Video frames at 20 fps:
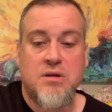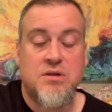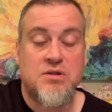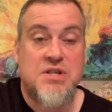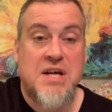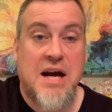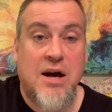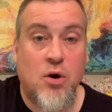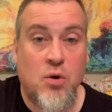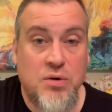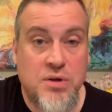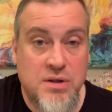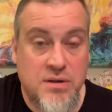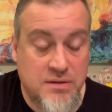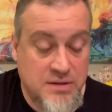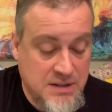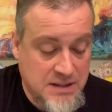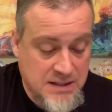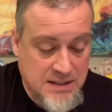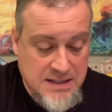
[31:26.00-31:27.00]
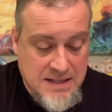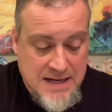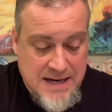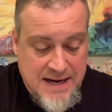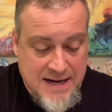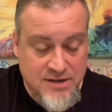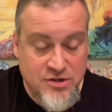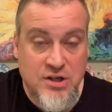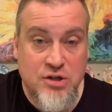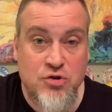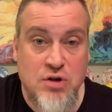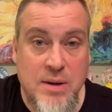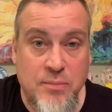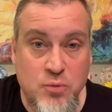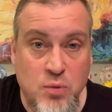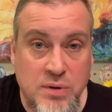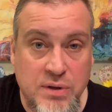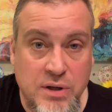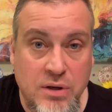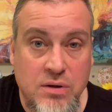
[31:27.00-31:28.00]
Down the hatch. I dropped
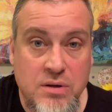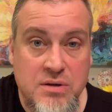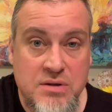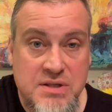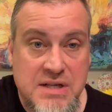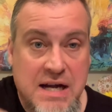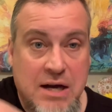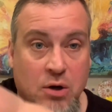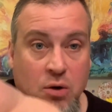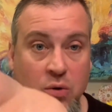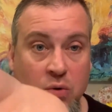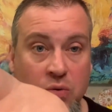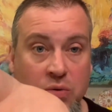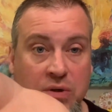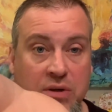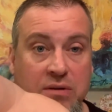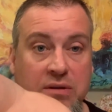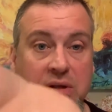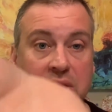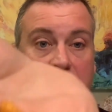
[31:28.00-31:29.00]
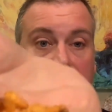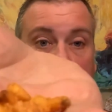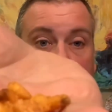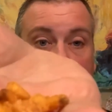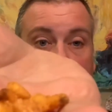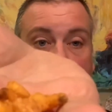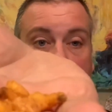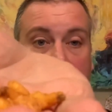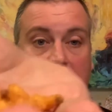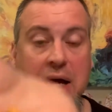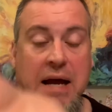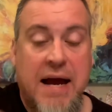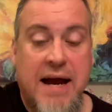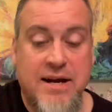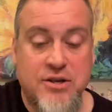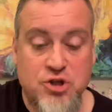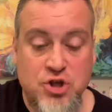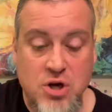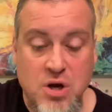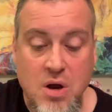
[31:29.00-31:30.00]
one there. Down the
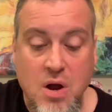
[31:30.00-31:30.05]
hatch.